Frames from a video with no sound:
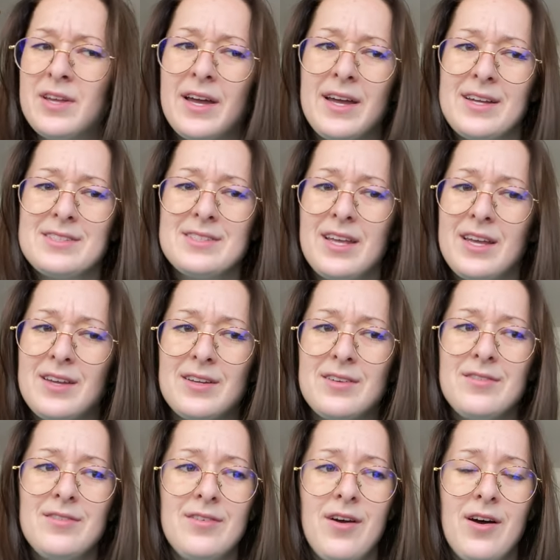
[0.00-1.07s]
I guess they could
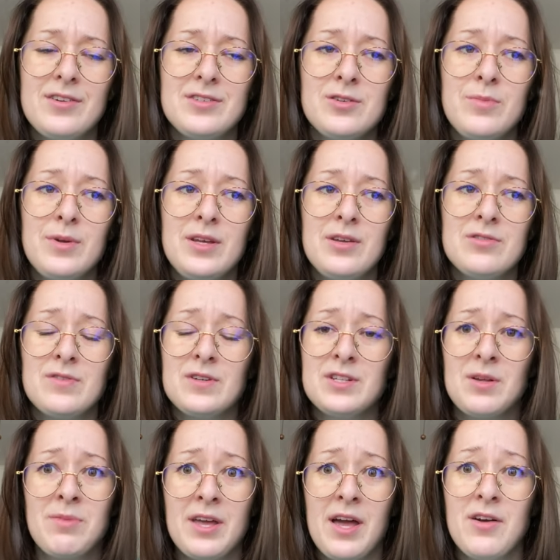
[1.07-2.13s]
also be used for
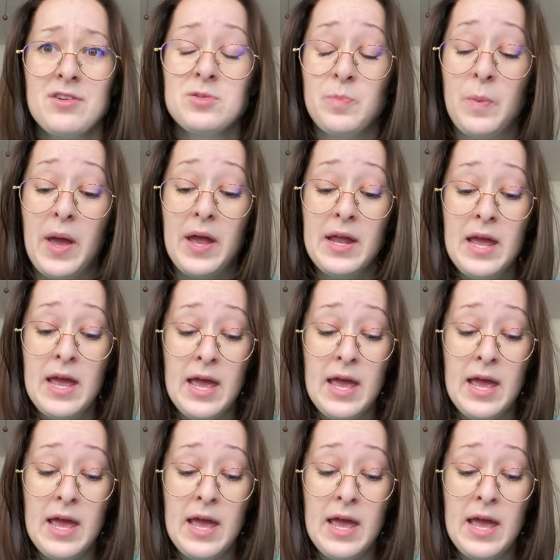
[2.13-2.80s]
something else, but